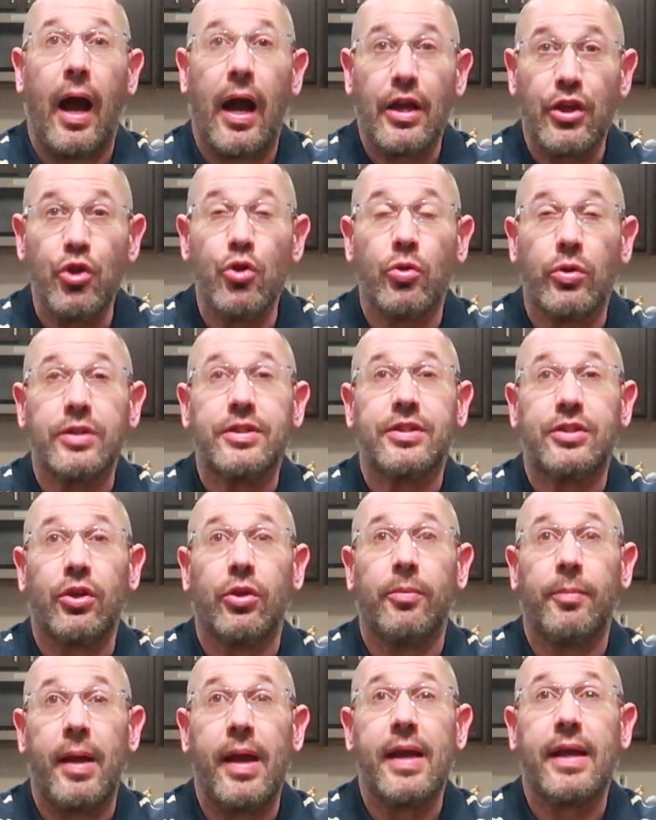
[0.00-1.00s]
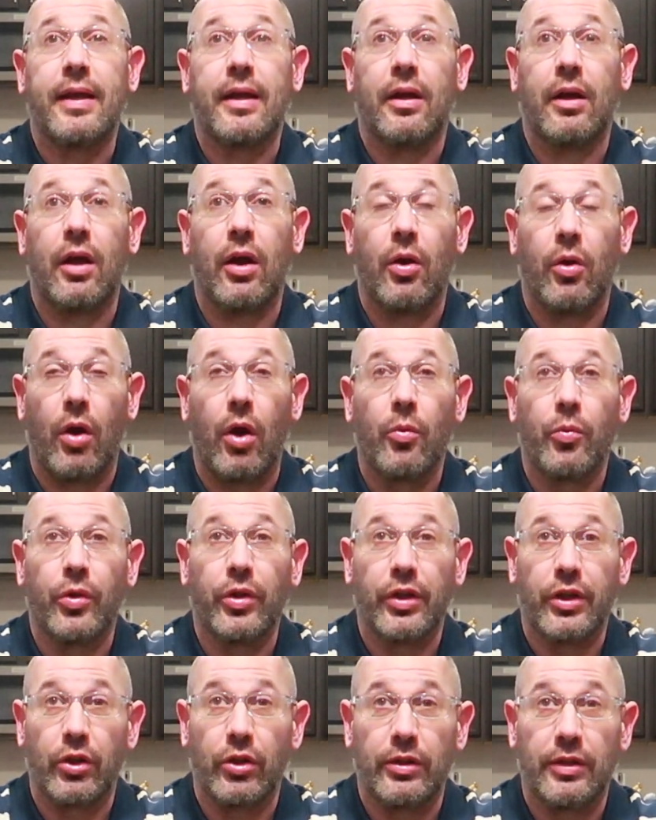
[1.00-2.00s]
you could still make a
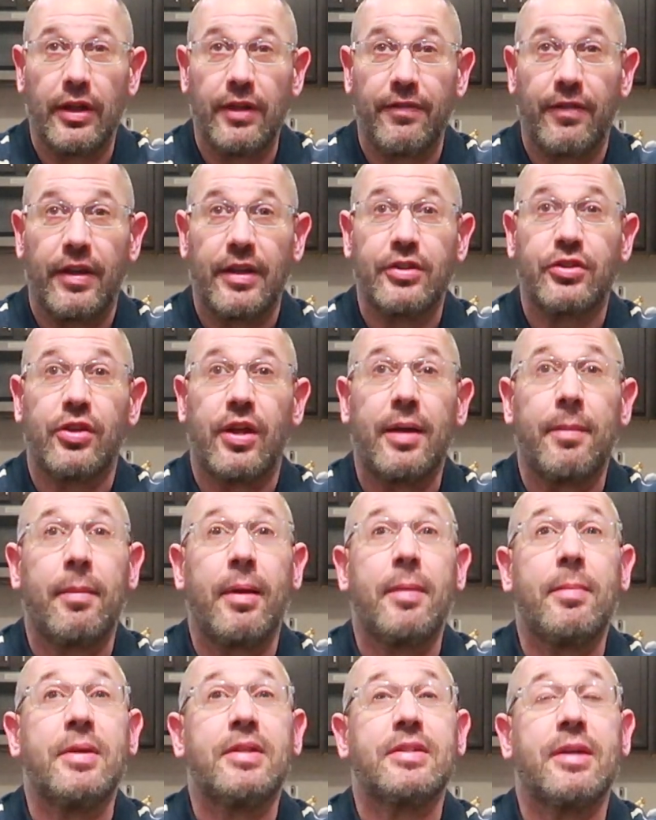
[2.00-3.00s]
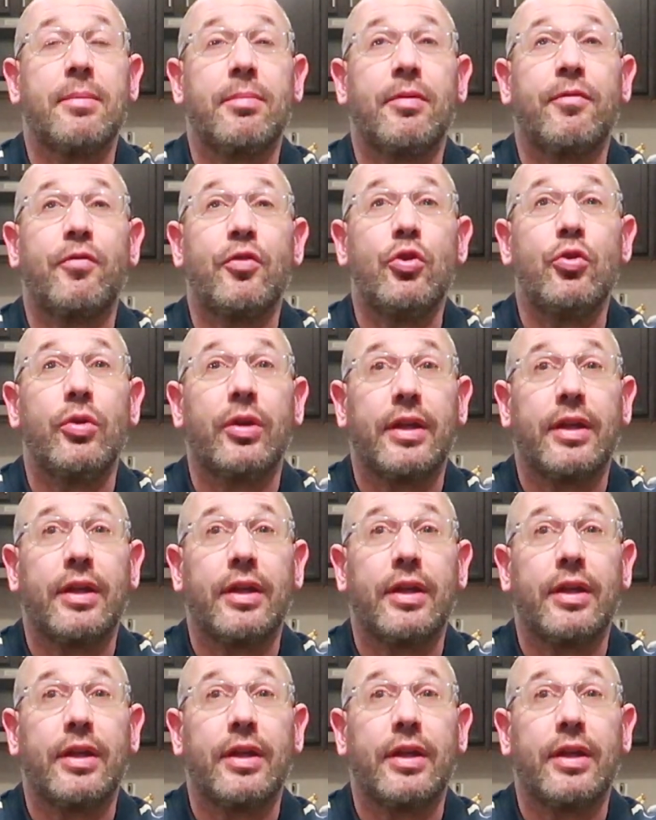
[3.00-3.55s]
really good living. So that may be something for you to